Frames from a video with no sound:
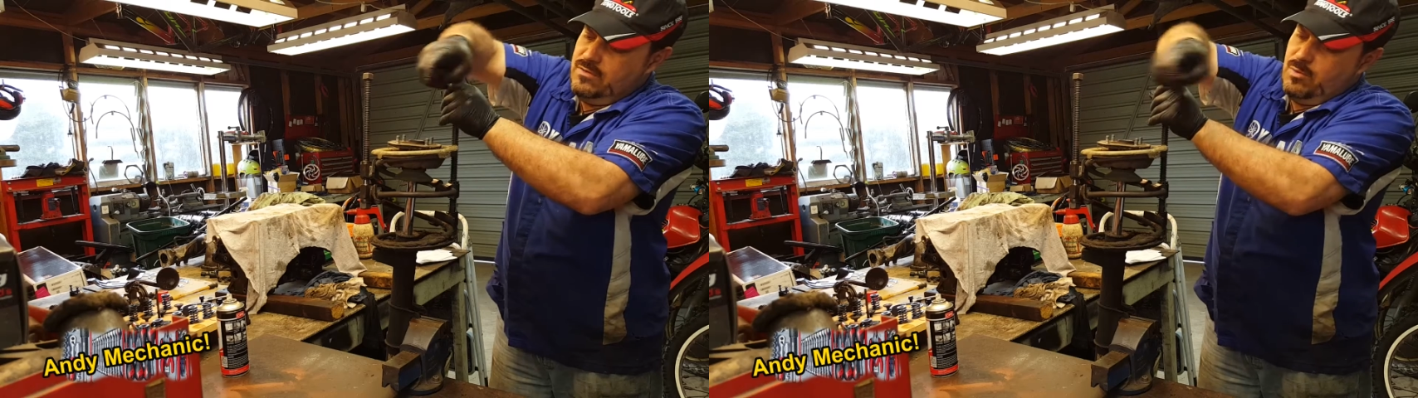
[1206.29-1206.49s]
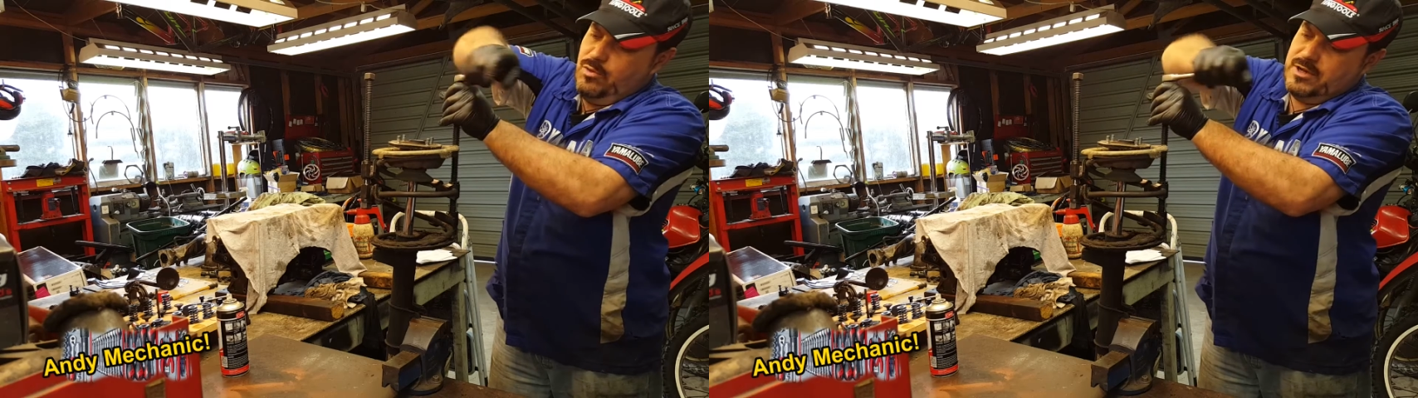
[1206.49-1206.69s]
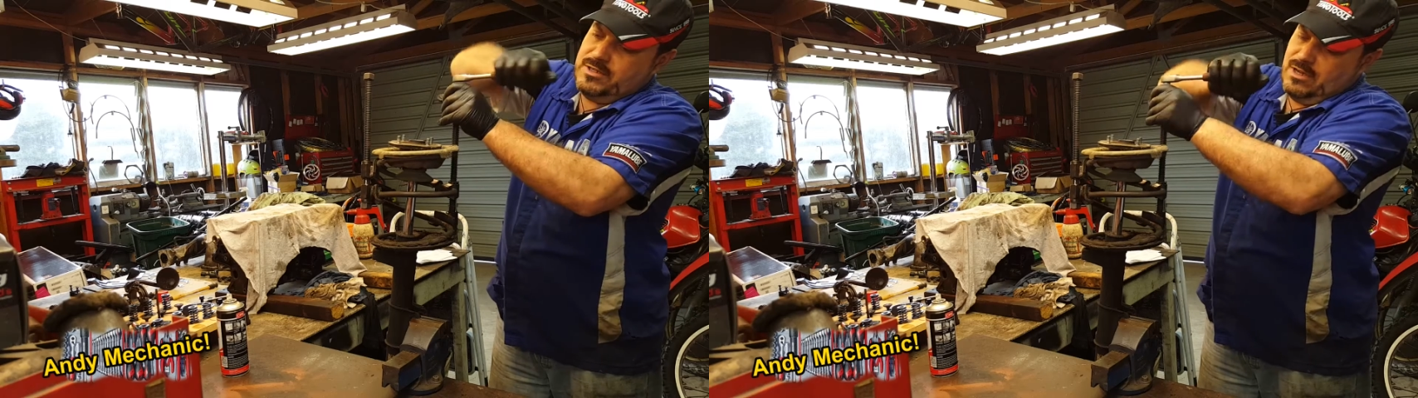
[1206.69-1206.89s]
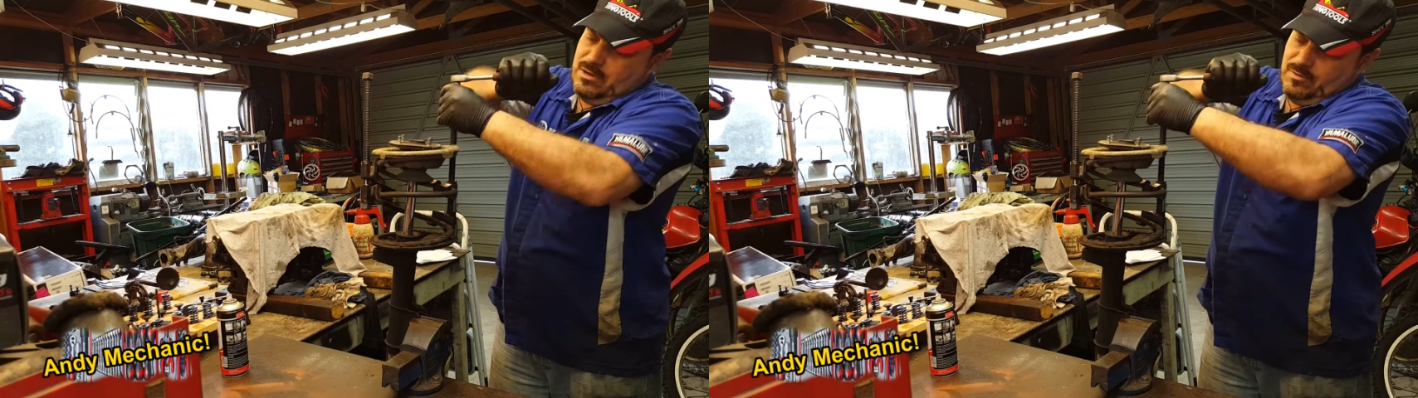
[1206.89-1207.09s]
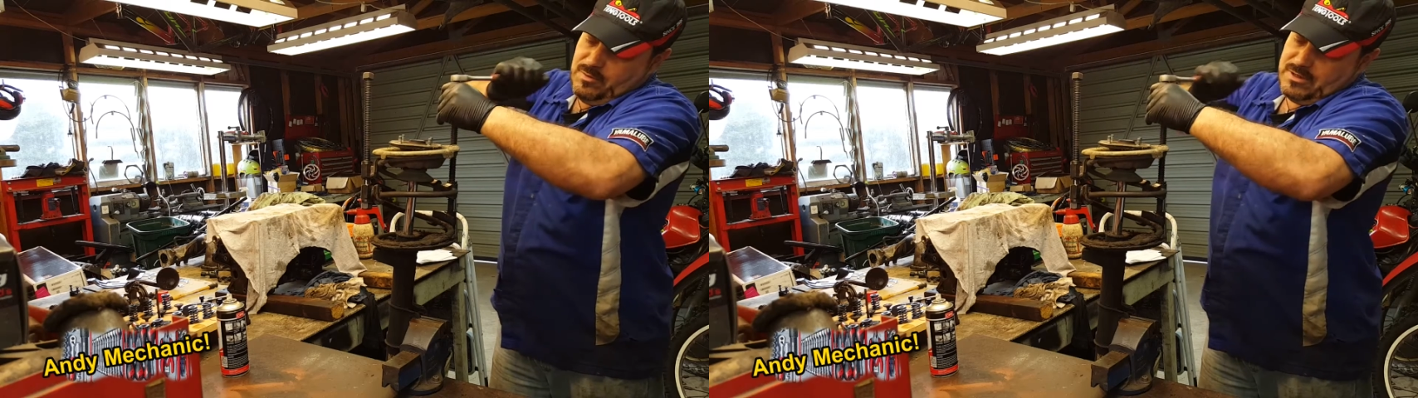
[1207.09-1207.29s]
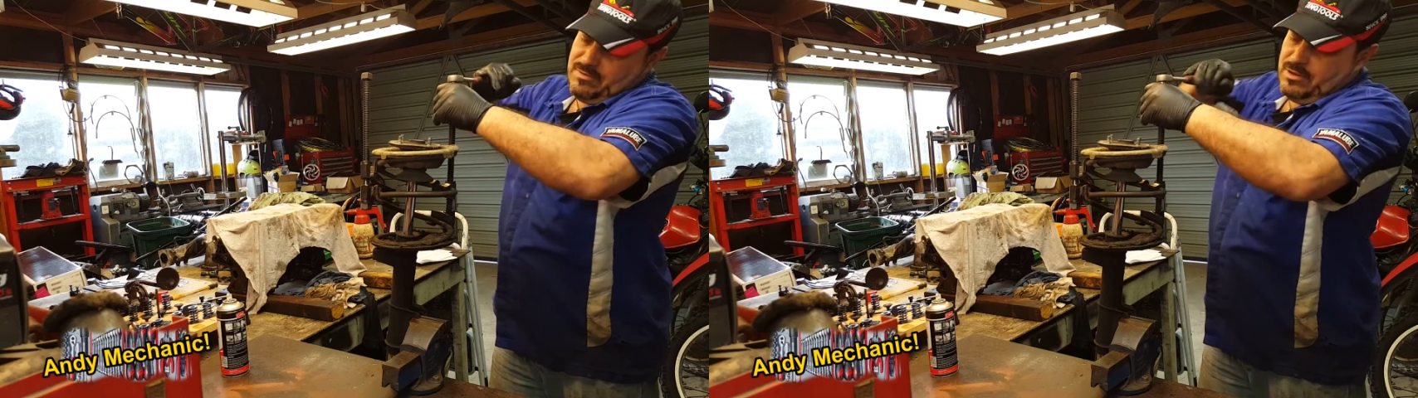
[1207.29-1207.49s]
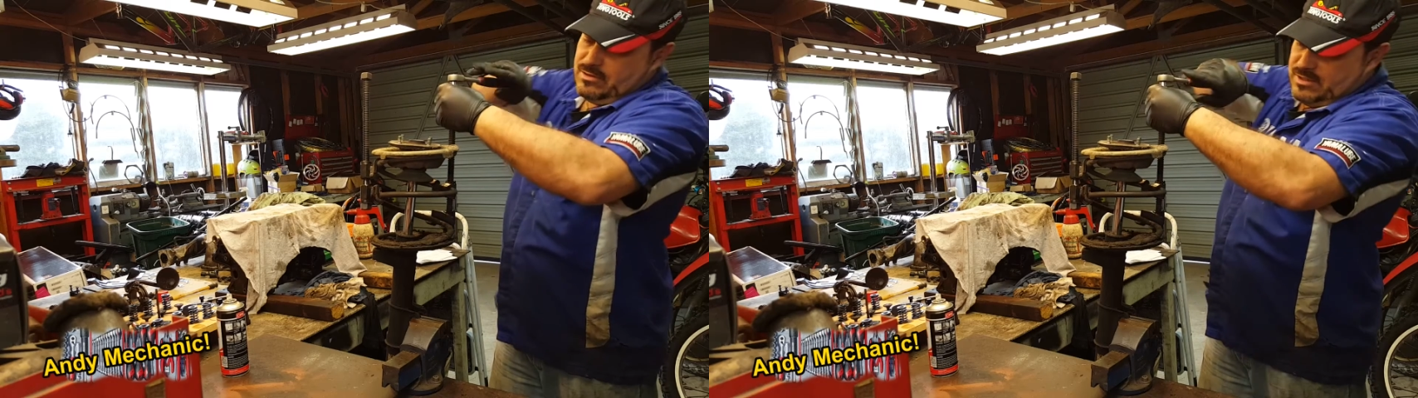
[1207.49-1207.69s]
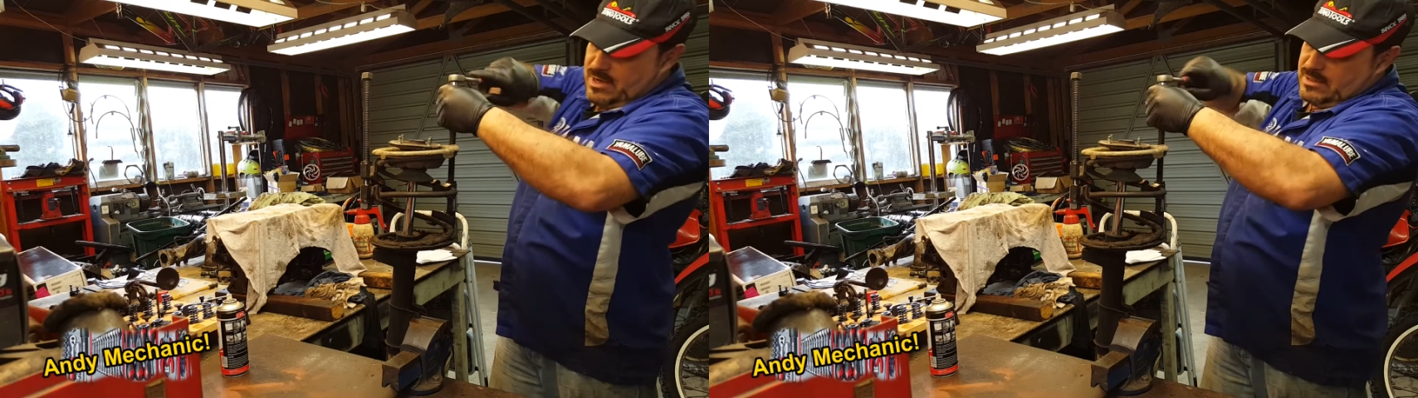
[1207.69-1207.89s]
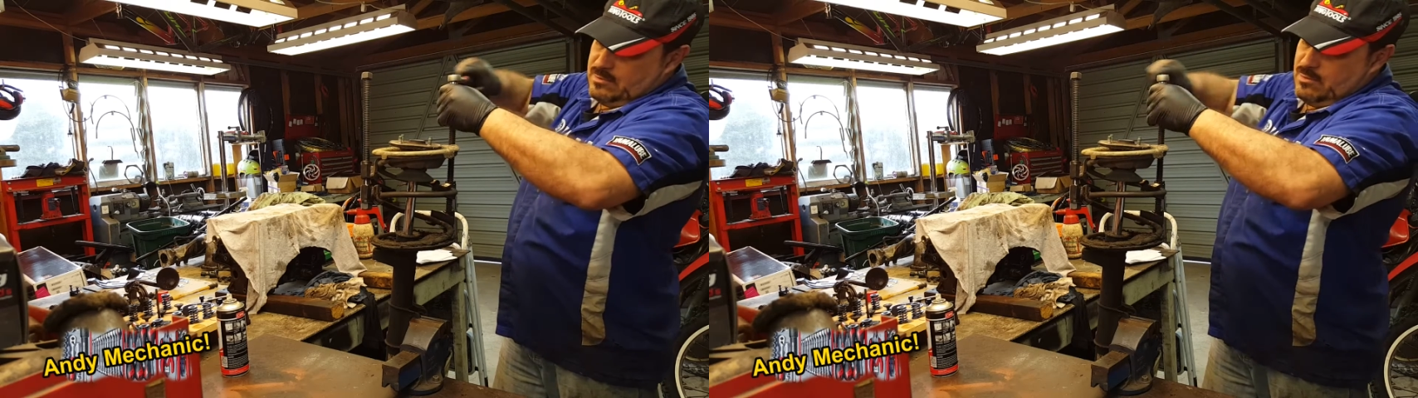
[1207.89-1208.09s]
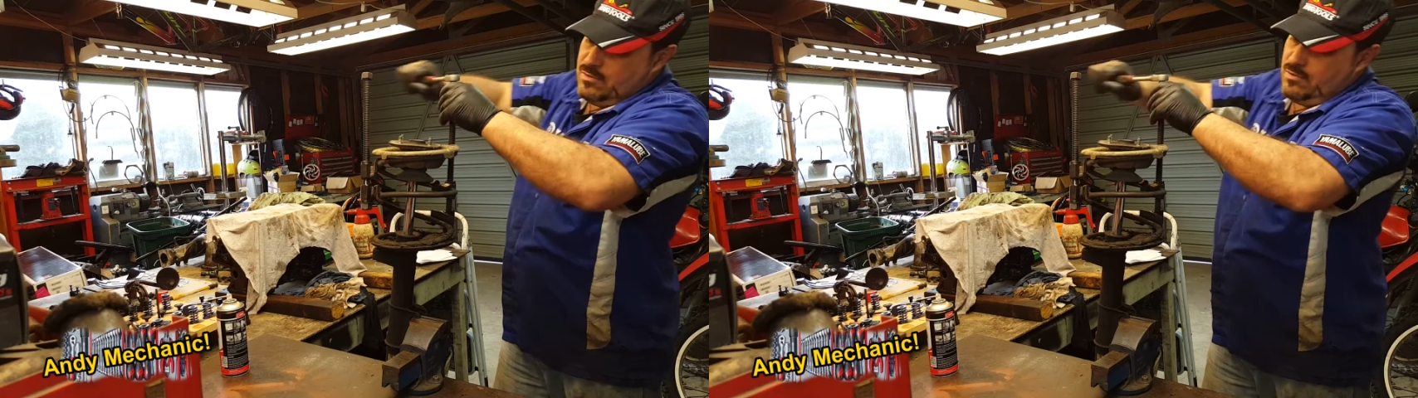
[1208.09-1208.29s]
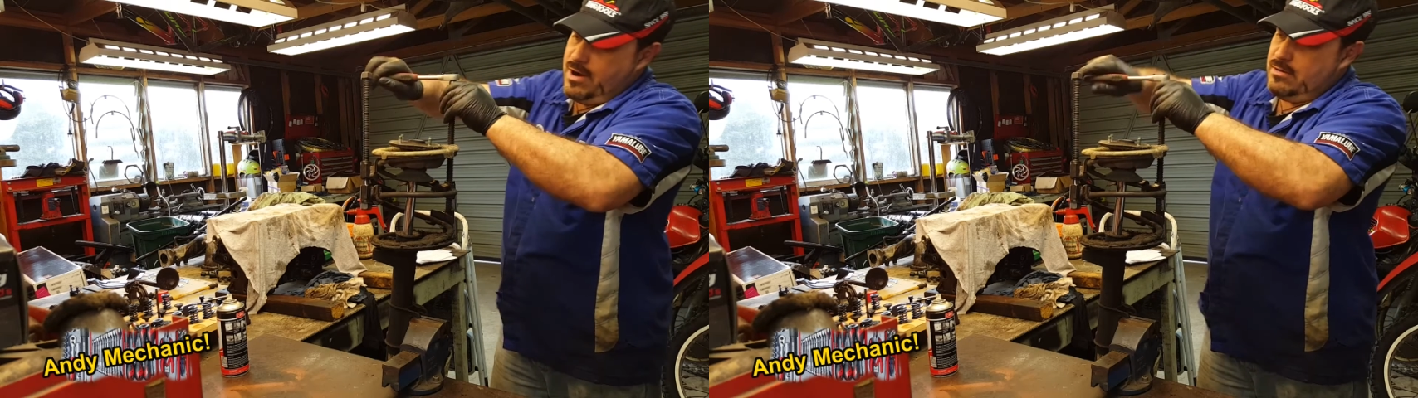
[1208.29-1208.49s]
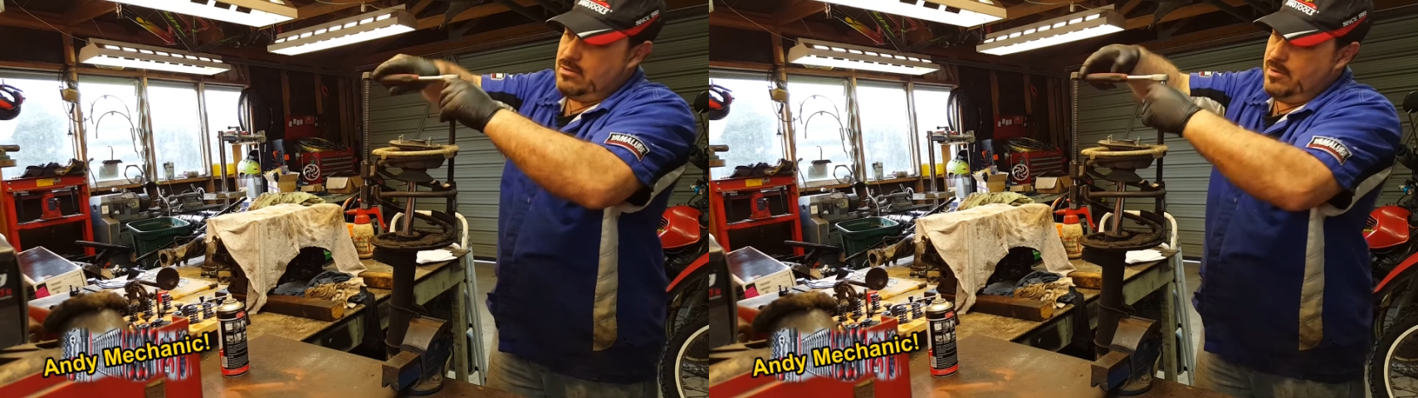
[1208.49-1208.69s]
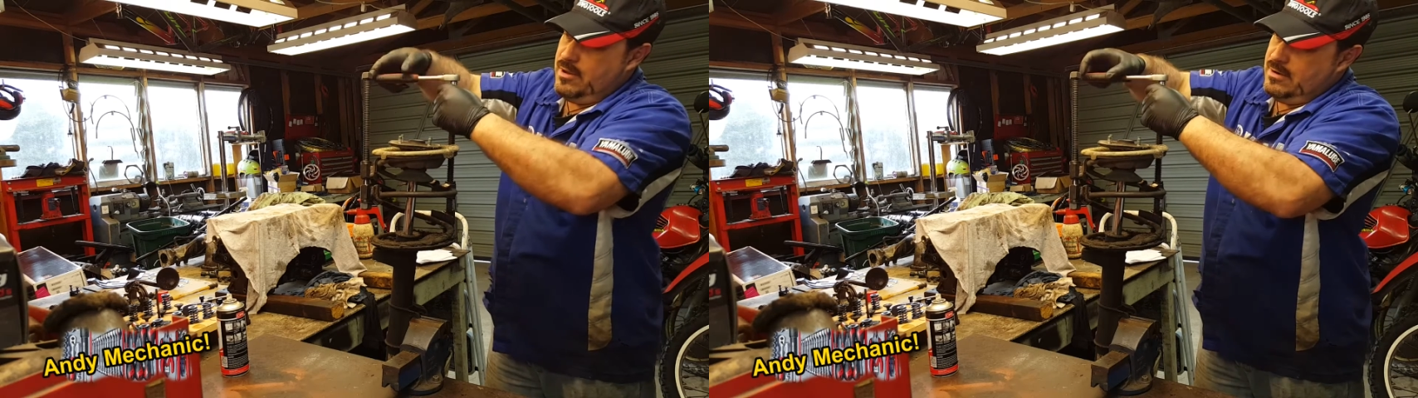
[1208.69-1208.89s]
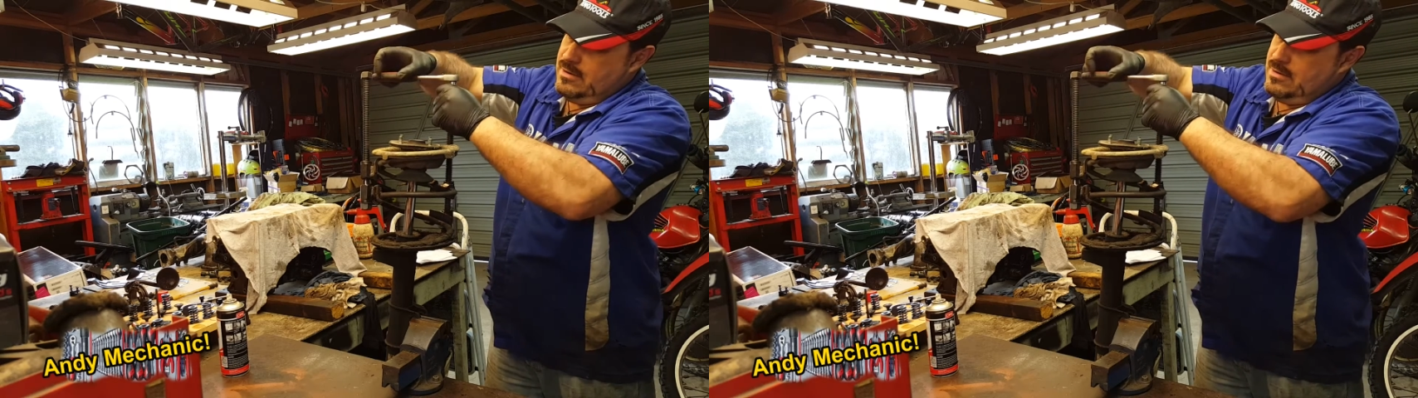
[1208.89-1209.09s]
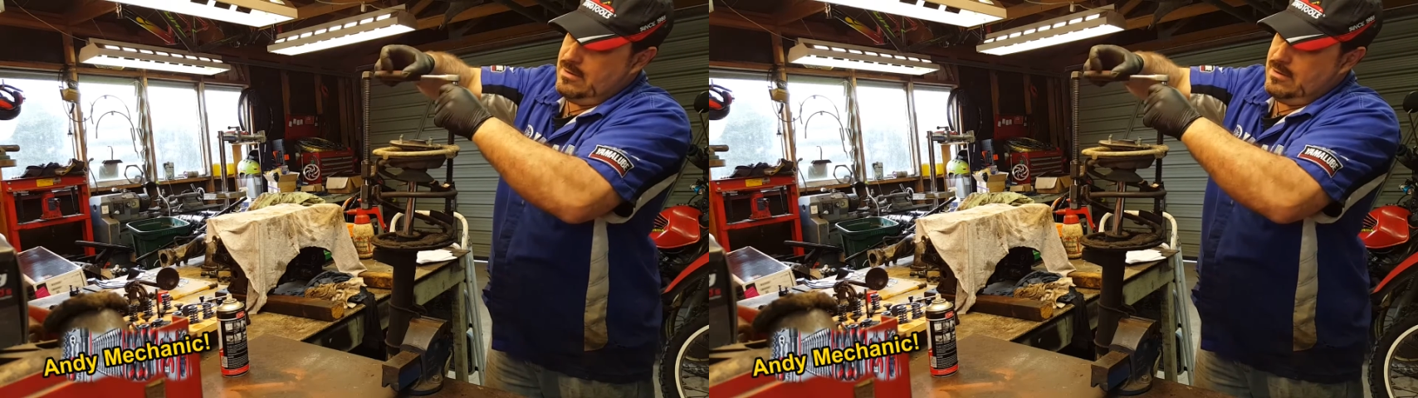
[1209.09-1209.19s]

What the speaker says: you've compressed it enough because everything will start to move around a bit.